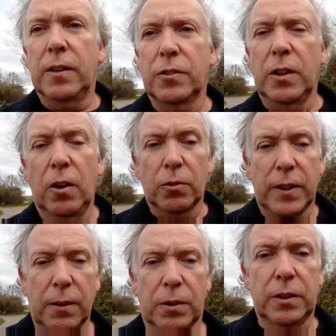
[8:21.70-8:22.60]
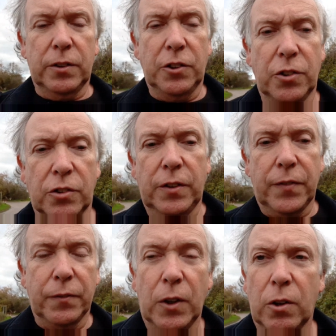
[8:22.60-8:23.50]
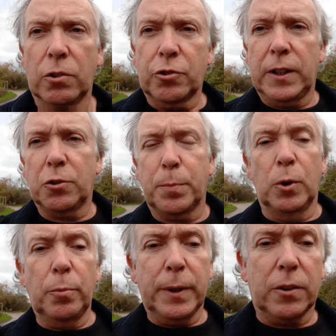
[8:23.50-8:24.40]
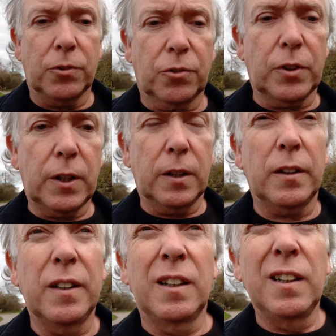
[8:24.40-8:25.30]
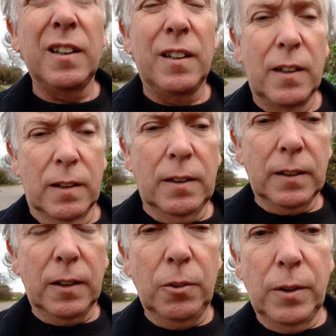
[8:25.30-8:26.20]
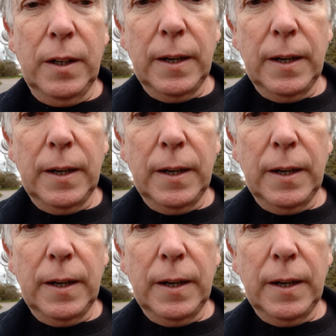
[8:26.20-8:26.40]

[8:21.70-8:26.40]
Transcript: under lockdown conditions if they've not got transport, because, you know,